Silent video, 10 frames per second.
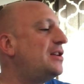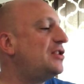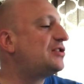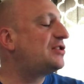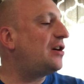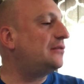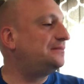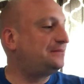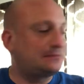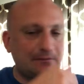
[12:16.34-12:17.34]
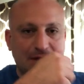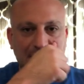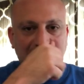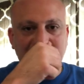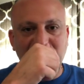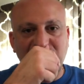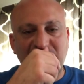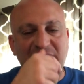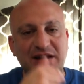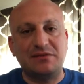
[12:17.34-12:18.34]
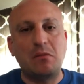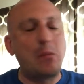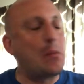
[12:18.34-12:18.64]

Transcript: So, let's move on.